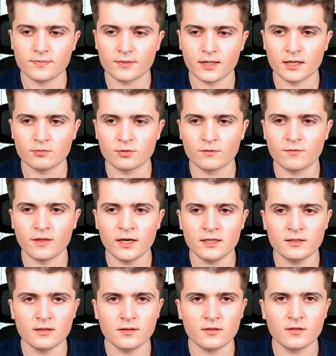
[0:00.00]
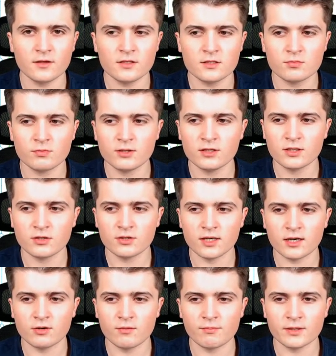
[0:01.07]
And with that, this window
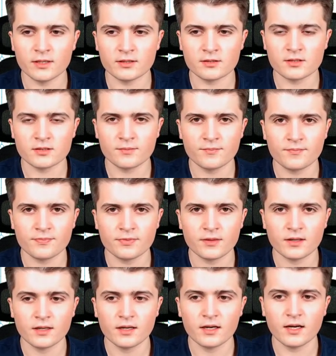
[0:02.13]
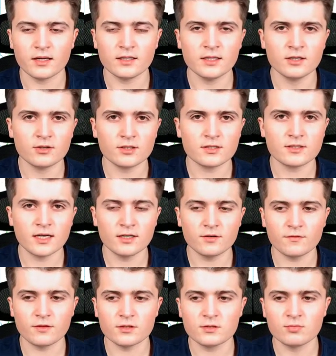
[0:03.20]
now appears. And here inside
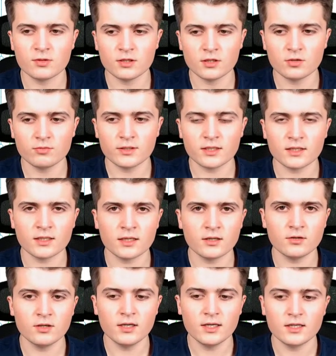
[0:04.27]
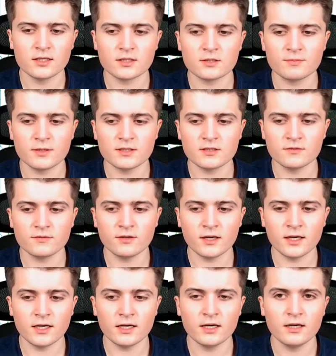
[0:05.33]
of this window, we can now
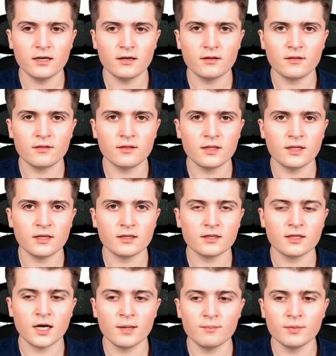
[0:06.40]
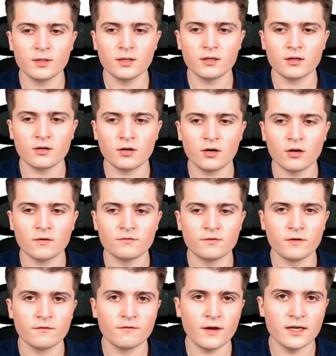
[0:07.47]
specify the number of
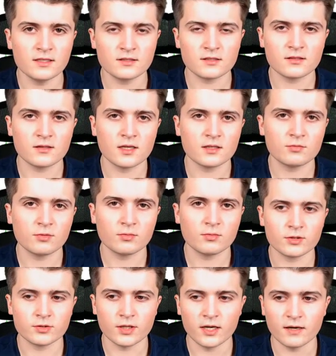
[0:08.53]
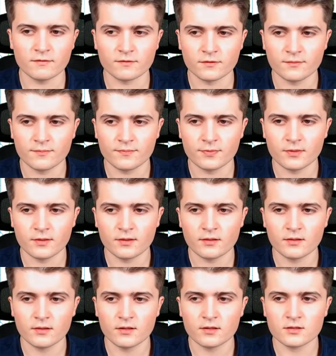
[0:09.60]
phases that we to have.
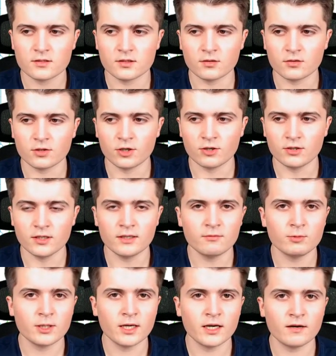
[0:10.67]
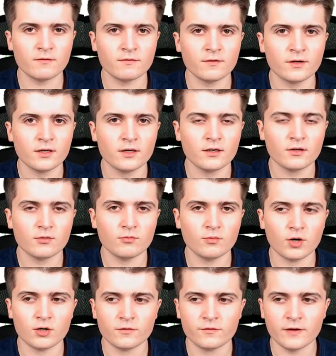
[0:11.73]
So currently we have
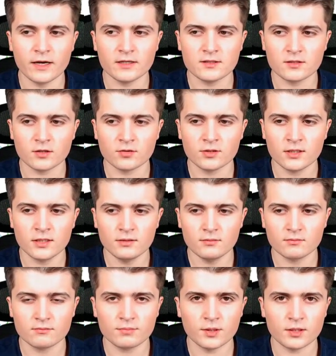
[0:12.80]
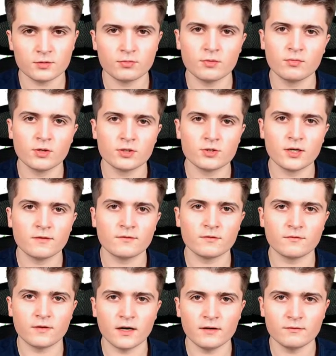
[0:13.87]
1 phase only, but we want to have a
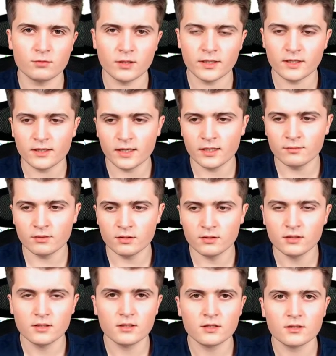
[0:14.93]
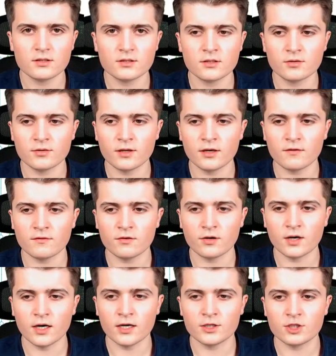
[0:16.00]
5-wire cable. So
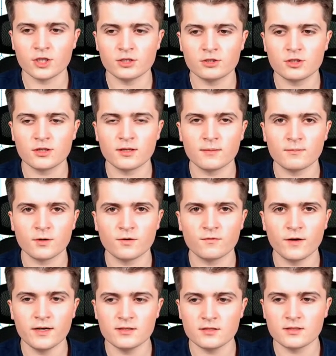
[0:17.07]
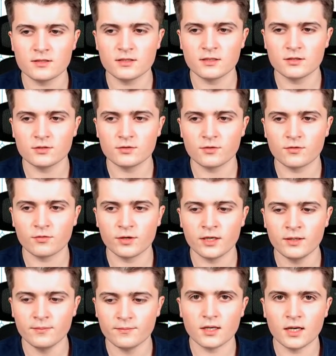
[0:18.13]
therefore I change the number of phases here to
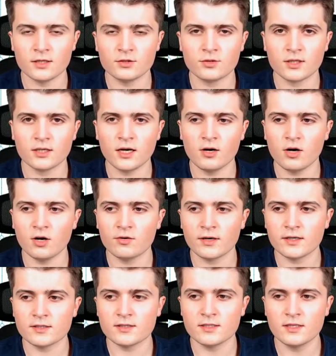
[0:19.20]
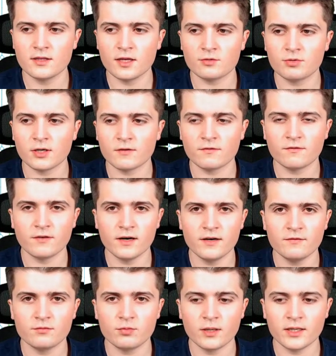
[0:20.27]
3. And you can now already see that we have
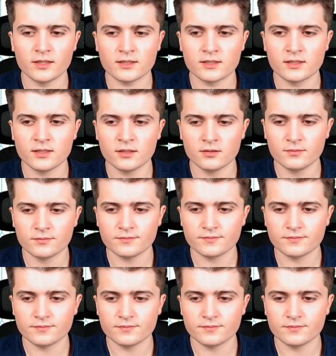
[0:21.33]
5 wires here.